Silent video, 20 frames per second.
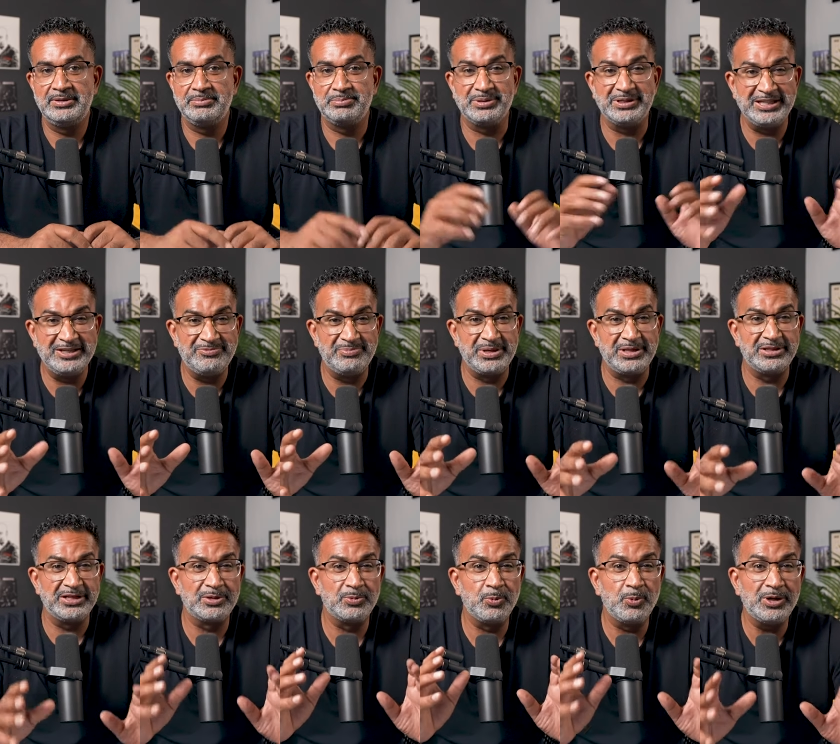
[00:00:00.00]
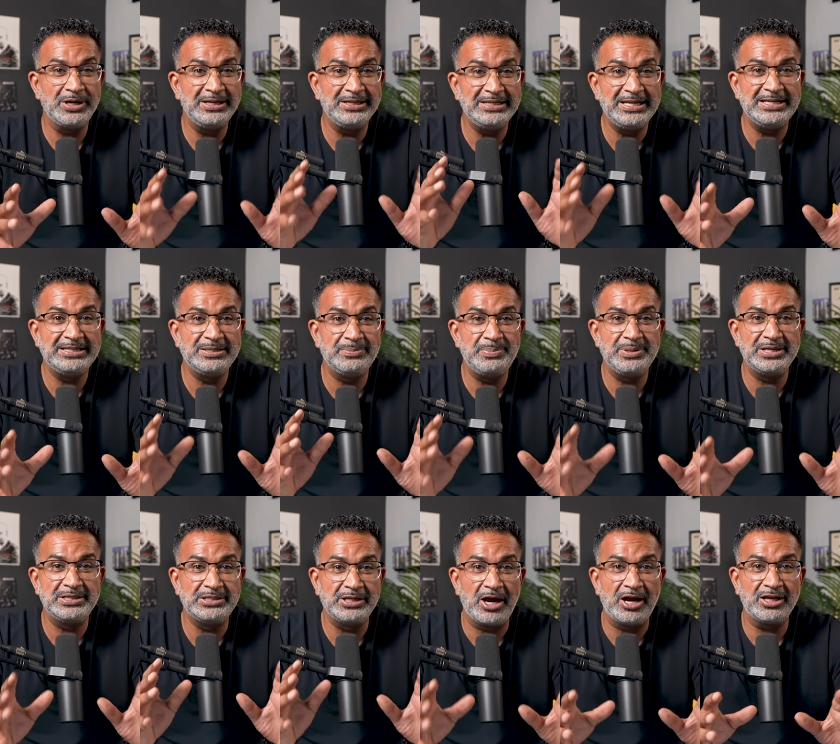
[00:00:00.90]
Believe me, there wouldn't need to be
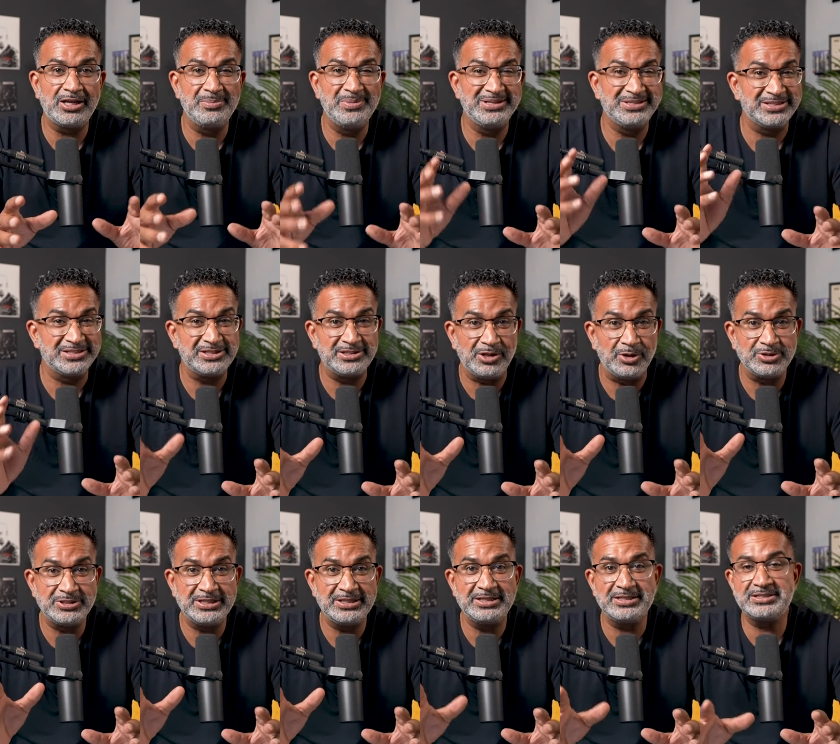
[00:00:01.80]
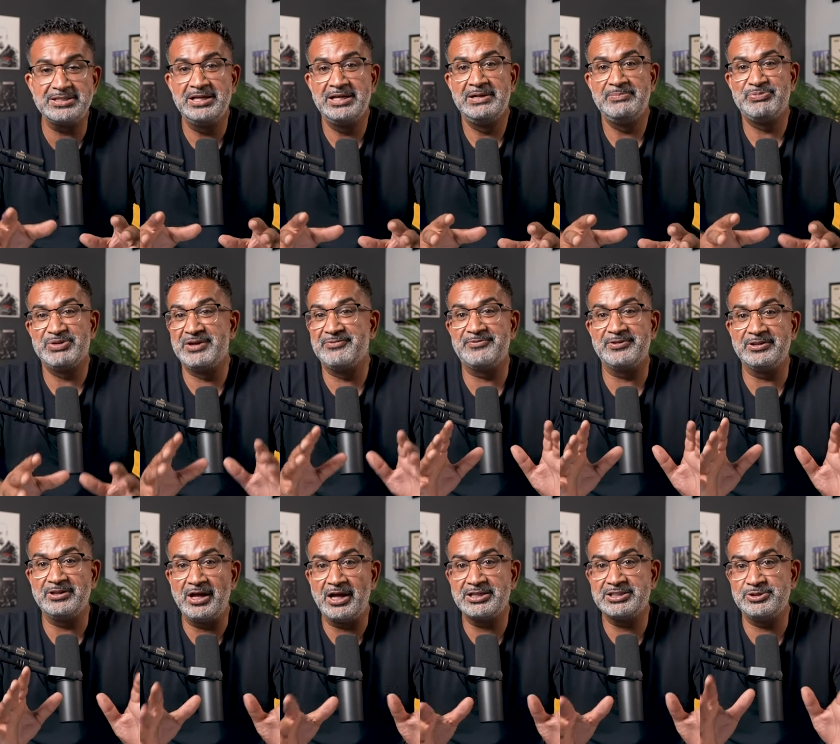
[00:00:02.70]
a document disclosing this if a
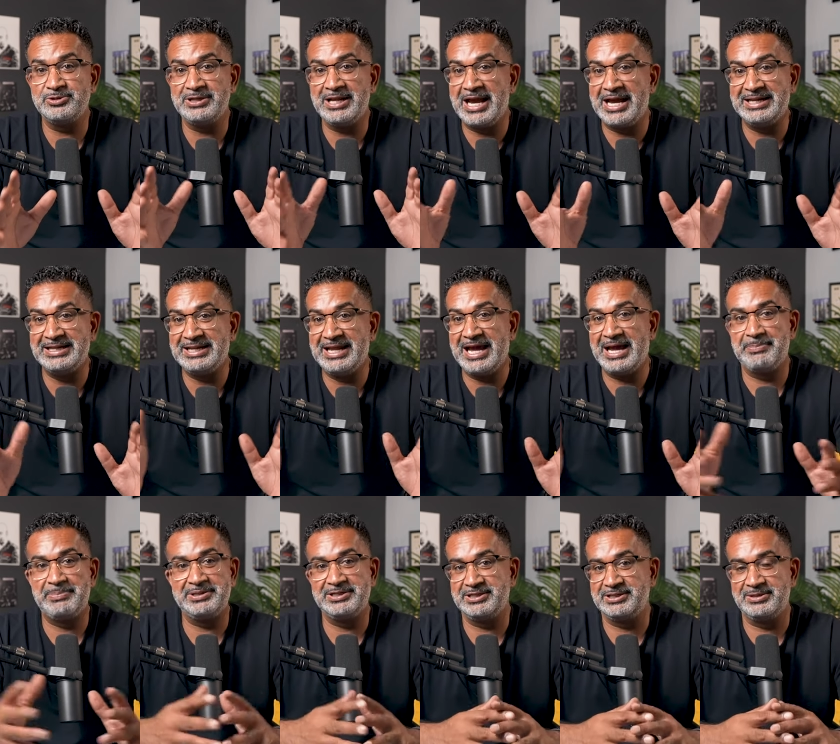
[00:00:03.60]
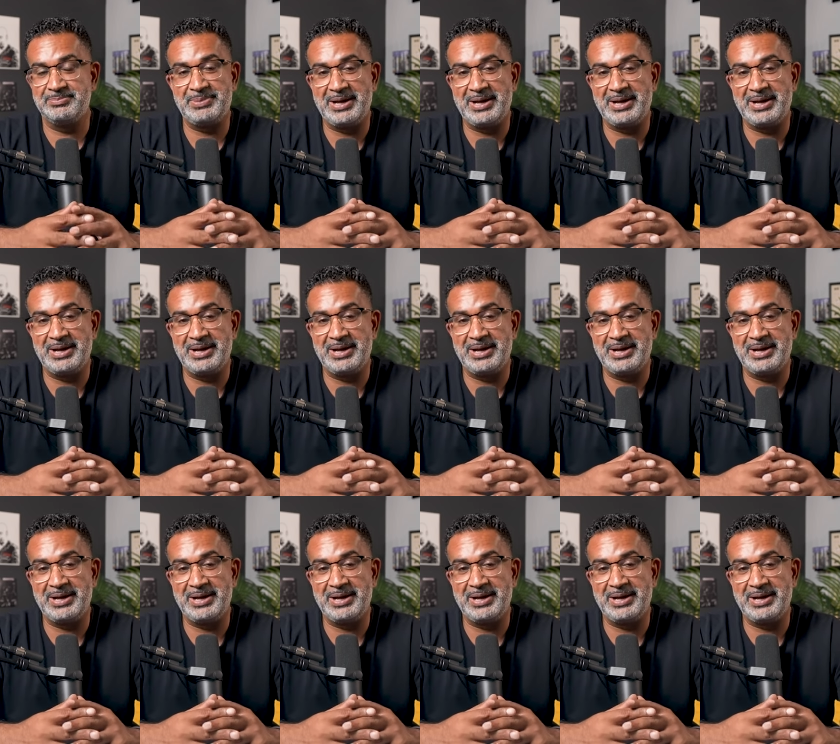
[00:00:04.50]
lawsuit hadn't happened in the